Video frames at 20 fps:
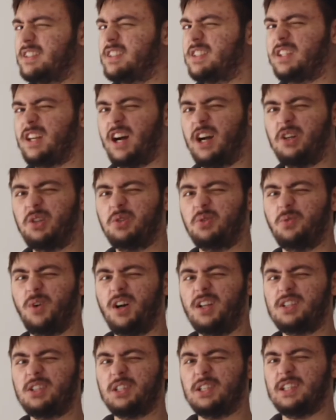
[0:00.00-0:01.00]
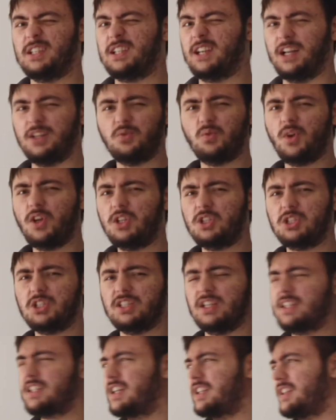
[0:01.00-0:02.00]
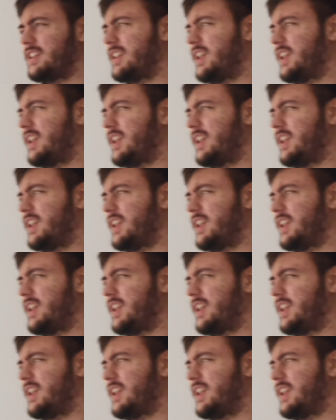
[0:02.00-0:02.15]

hard to watch and gut-wrenching, not gonna